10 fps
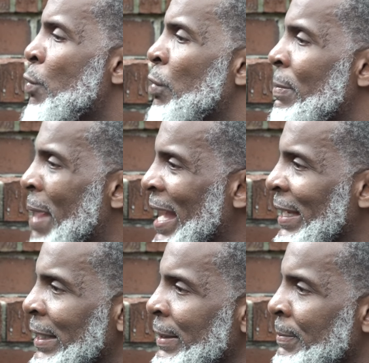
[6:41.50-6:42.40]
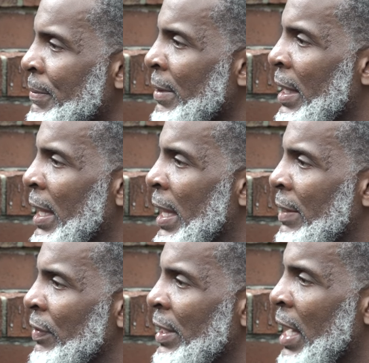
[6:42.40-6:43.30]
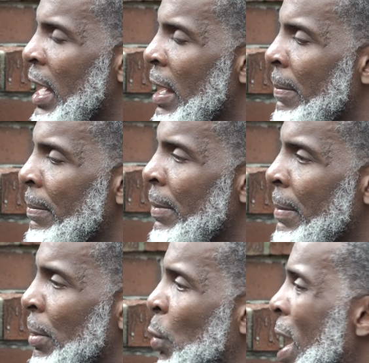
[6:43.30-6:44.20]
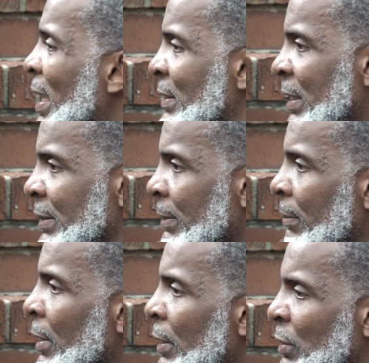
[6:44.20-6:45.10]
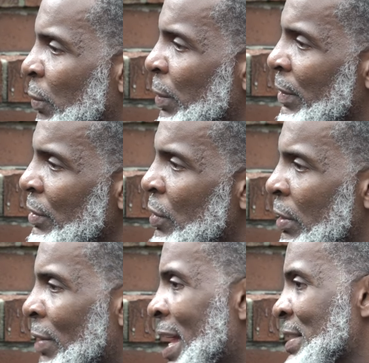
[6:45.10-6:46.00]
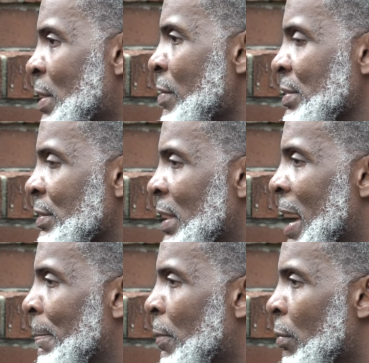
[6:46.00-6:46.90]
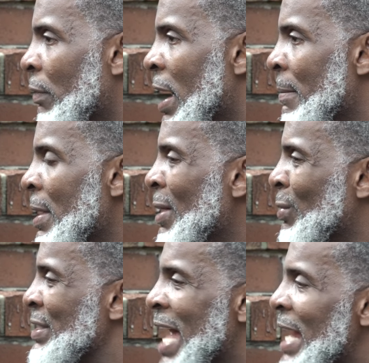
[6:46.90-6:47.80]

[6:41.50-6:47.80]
remaining in the um, Pequannock system. So we, you know, the related service line program was